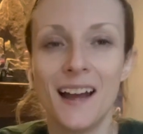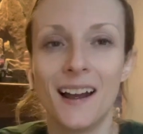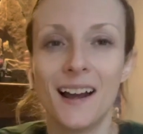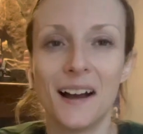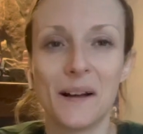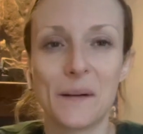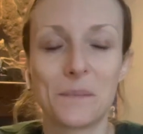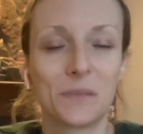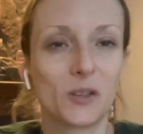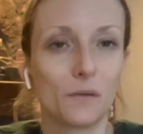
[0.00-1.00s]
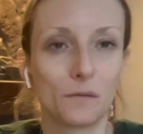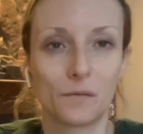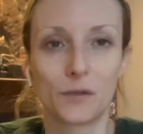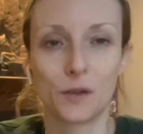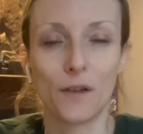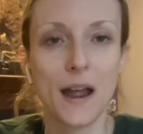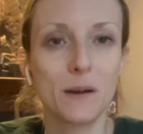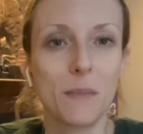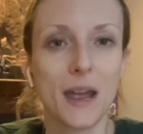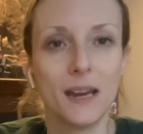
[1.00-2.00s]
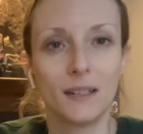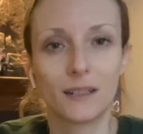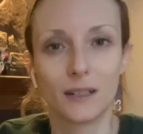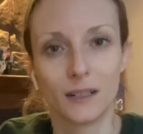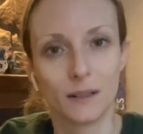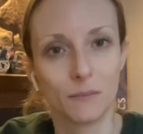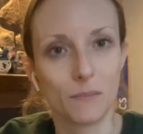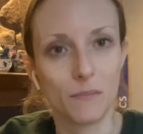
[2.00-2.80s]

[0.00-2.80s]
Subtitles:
to find a mate, to